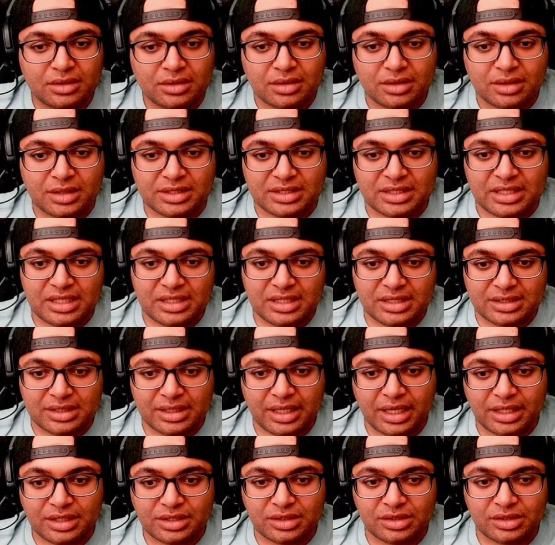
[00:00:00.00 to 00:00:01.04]
Because he doesn't
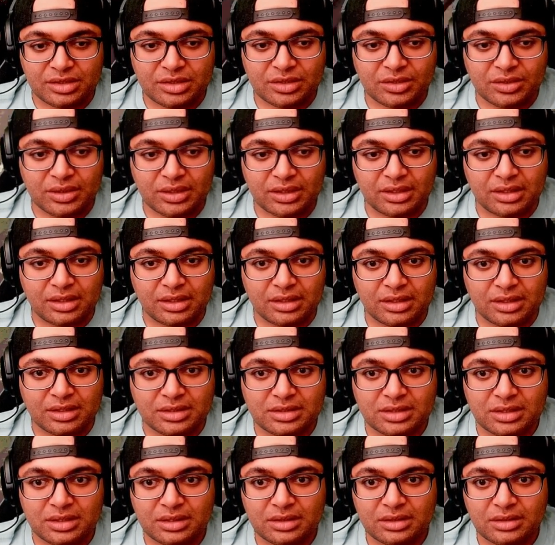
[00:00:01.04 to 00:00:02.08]
actually do anything, does he?